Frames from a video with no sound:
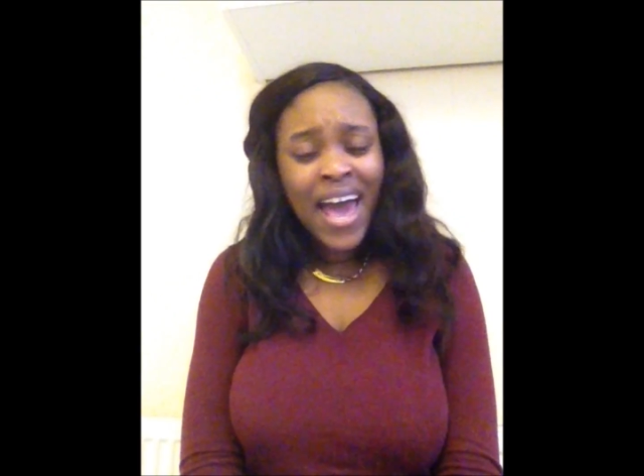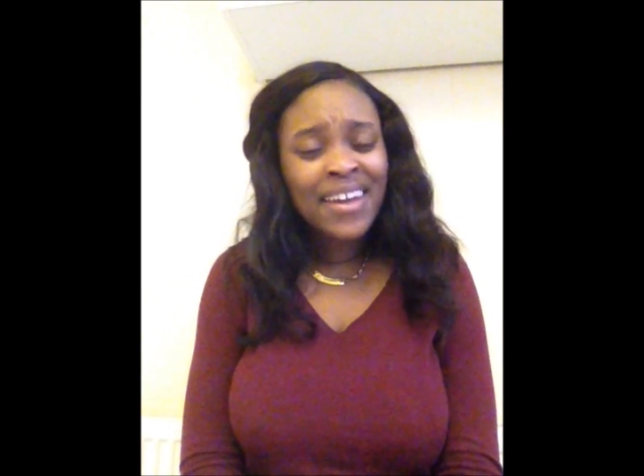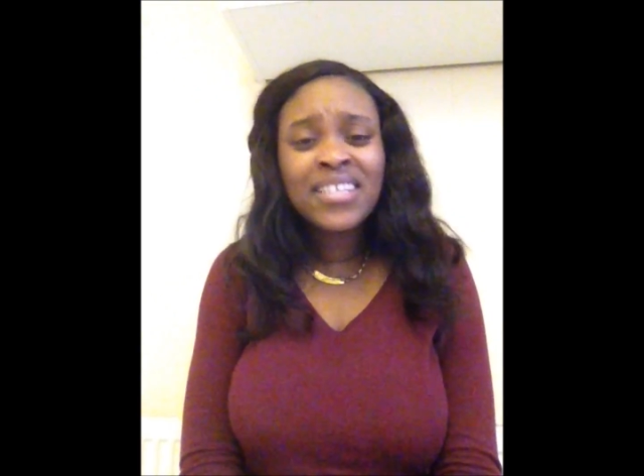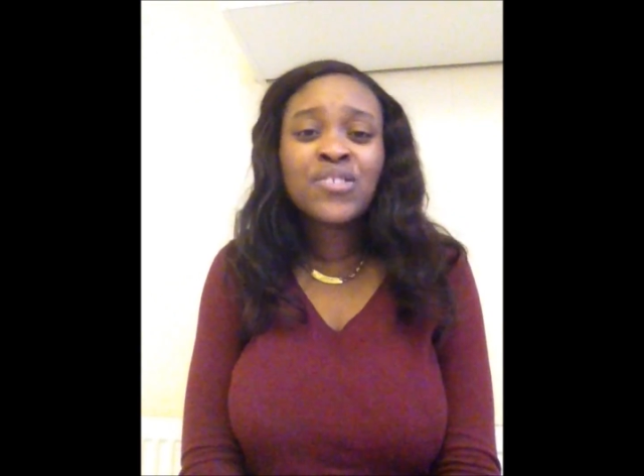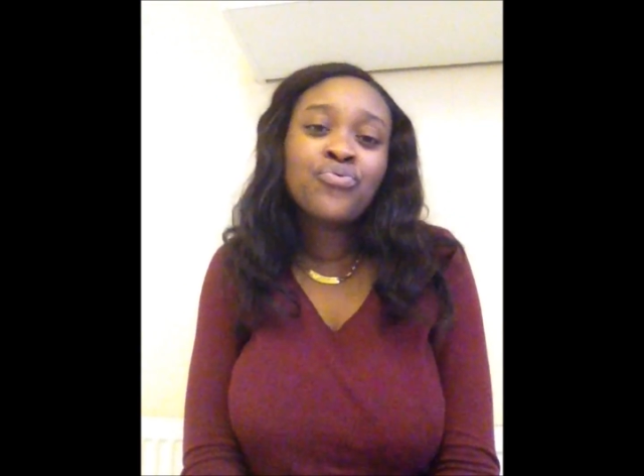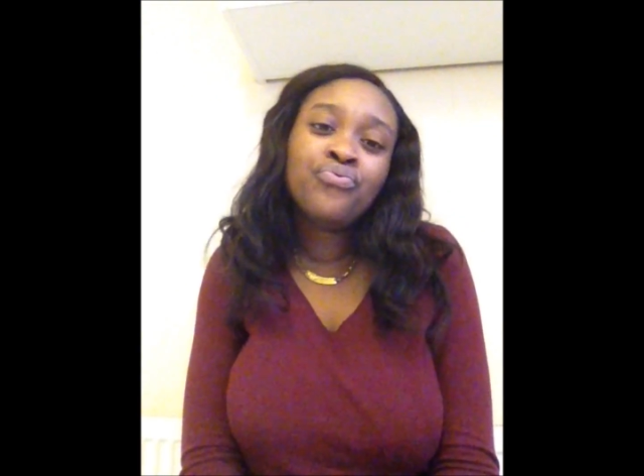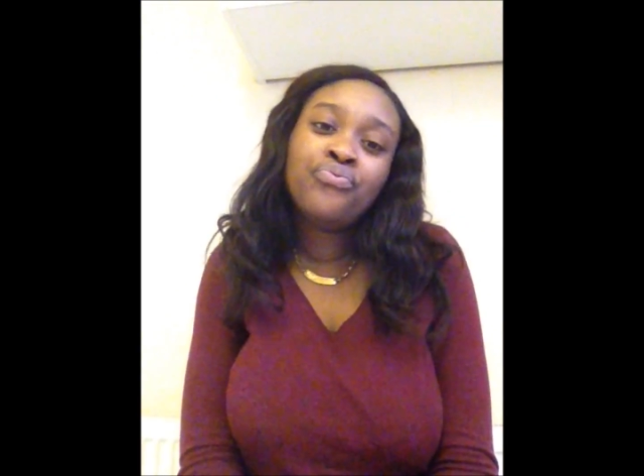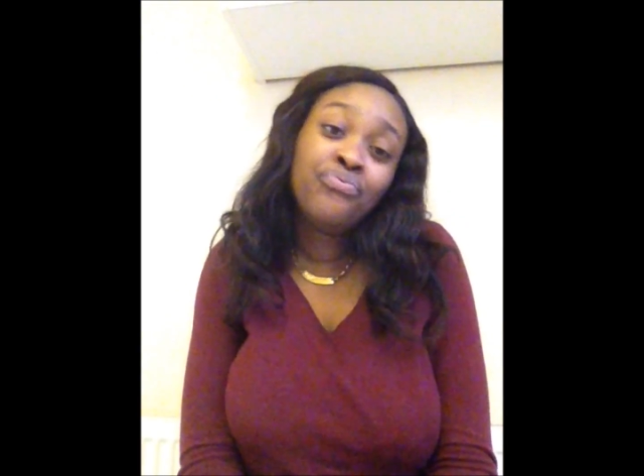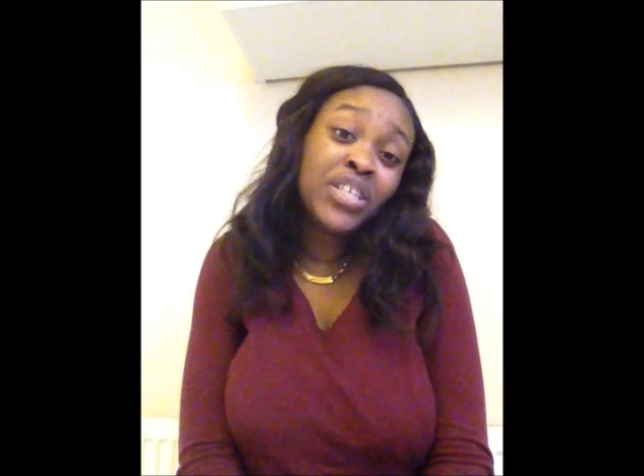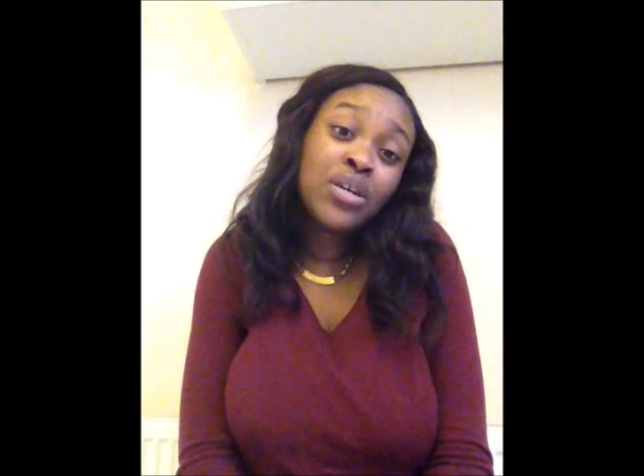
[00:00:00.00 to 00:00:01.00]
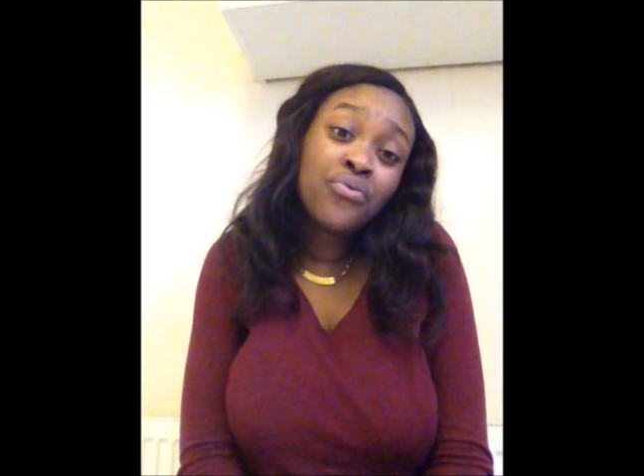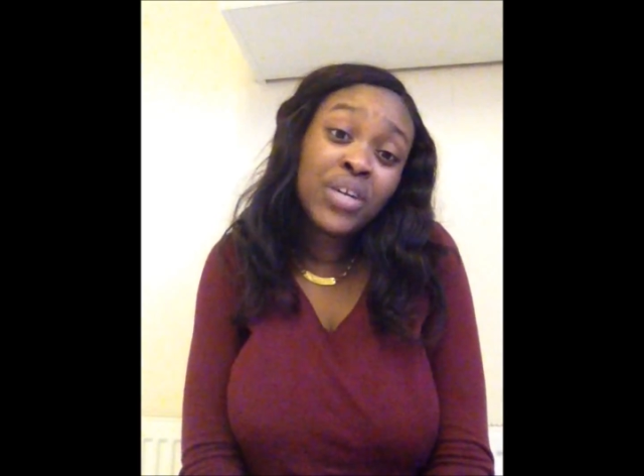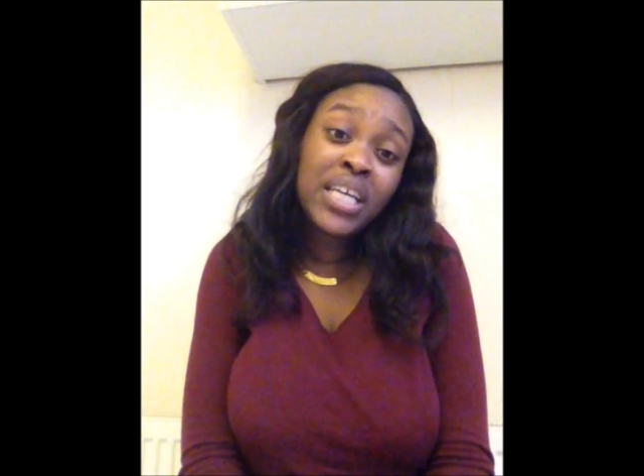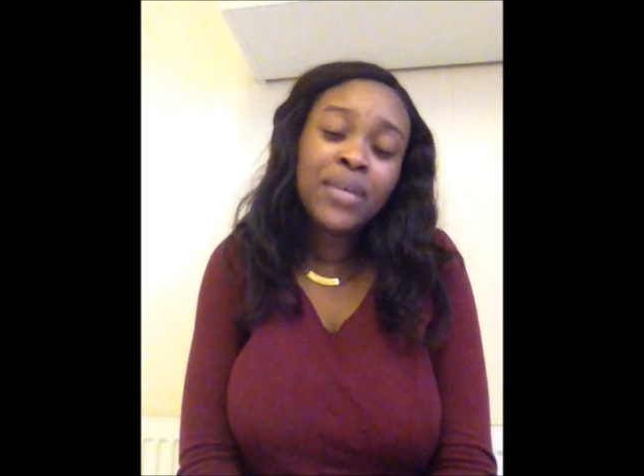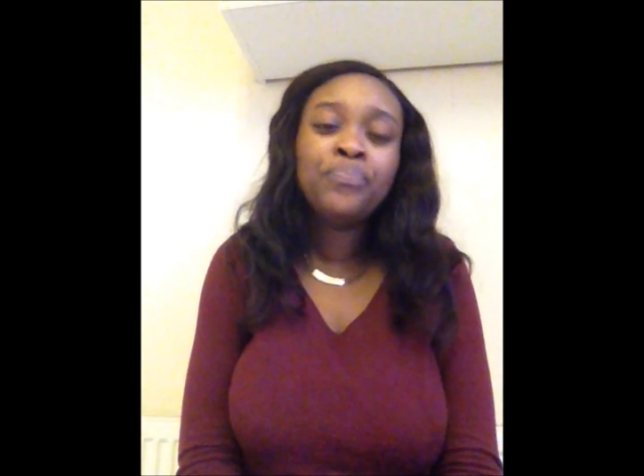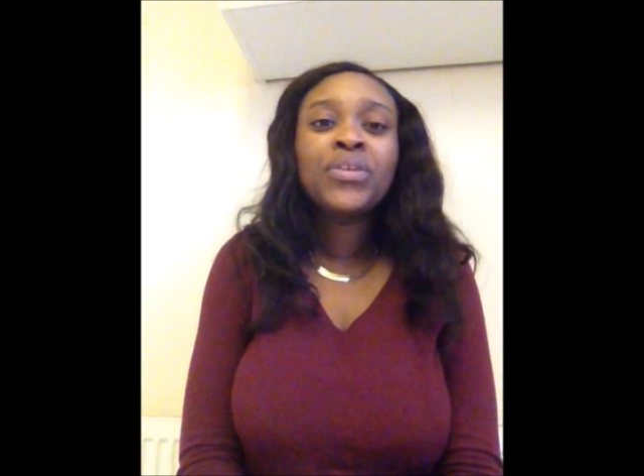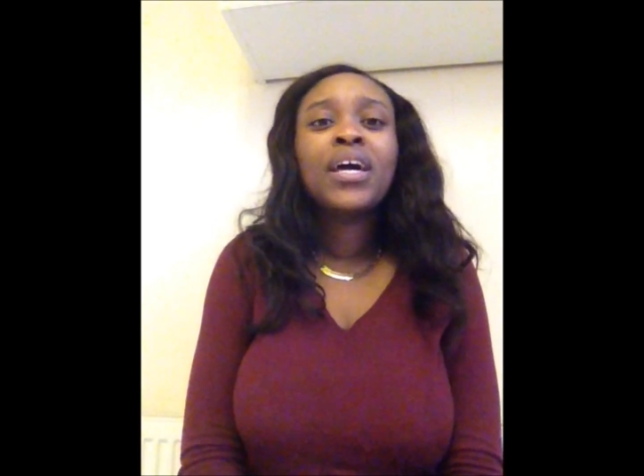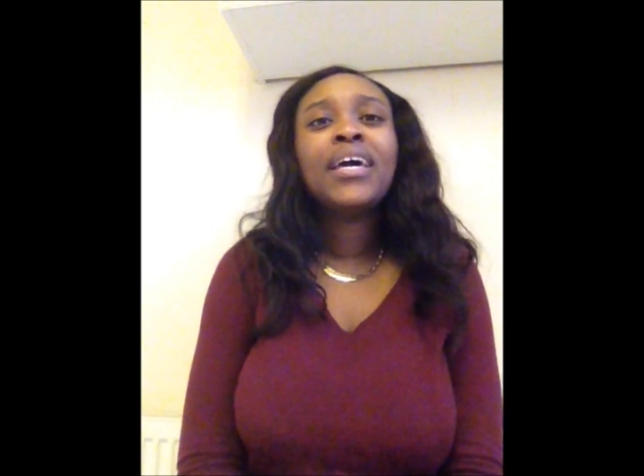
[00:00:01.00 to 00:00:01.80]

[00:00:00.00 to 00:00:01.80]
And this video really